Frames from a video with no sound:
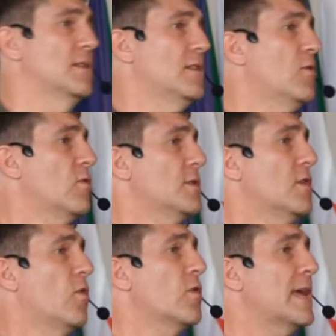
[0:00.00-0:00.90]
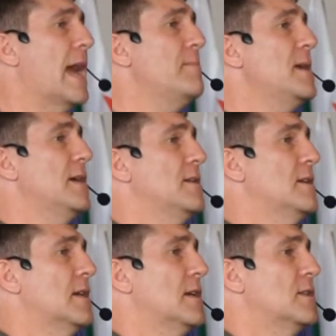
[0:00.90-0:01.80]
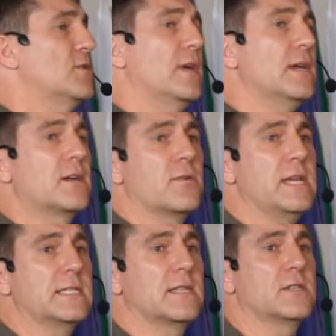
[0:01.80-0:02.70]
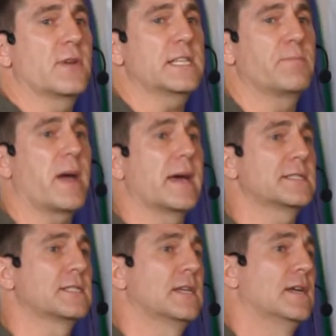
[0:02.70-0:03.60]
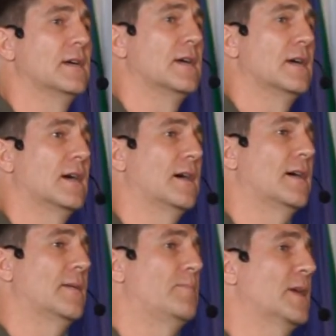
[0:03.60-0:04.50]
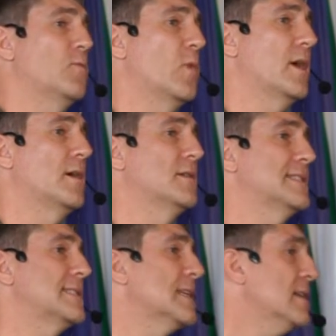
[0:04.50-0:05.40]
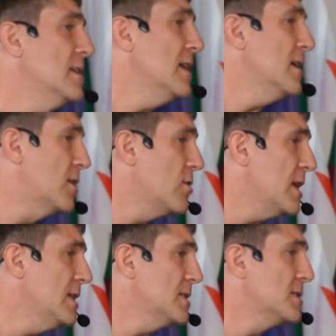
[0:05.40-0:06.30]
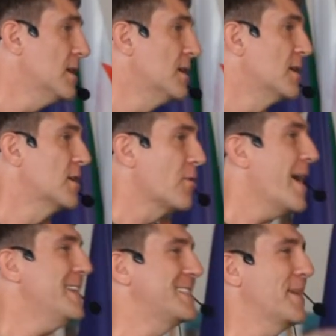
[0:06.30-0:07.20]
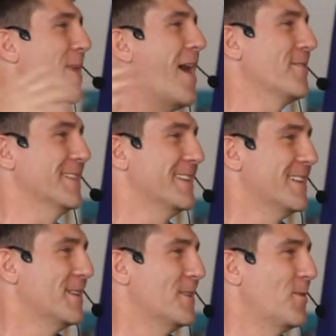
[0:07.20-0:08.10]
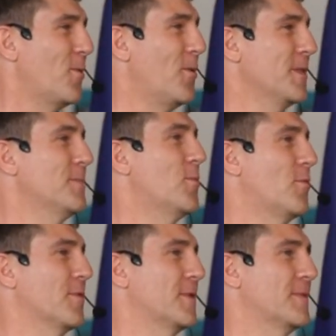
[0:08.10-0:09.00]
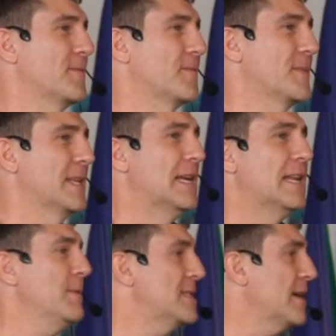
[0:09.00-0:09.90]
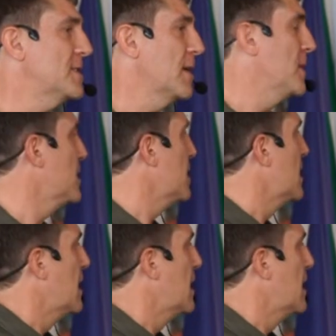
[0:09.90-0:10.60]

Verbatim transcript: The law, the law came in to increase the trespass. Um, but where sin increased, grace abounded all the more. Let me tell you something.